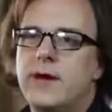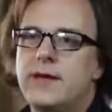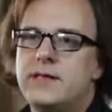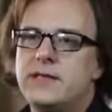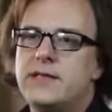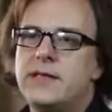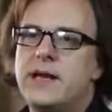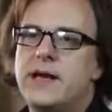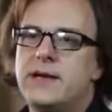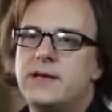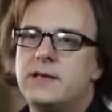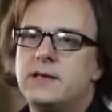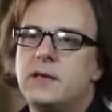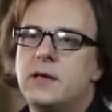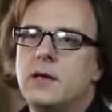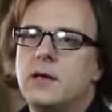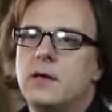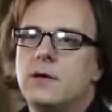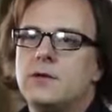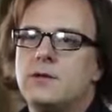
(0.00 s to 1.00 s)
ACN
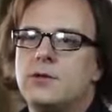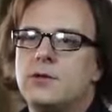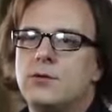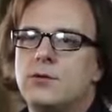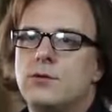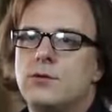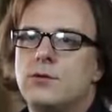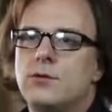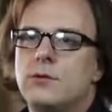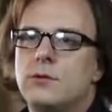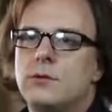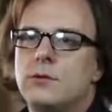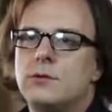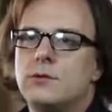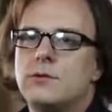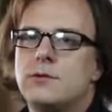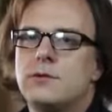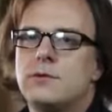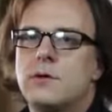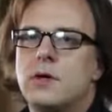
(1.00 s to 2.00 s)
to
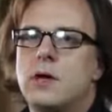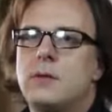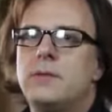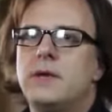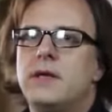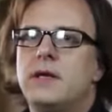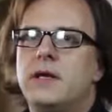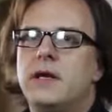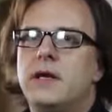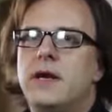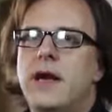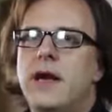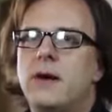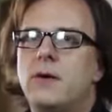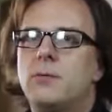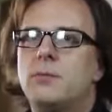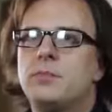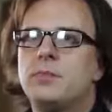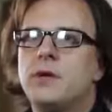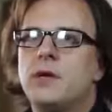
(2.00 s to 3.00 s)
come in and
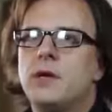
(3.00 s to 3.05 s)
help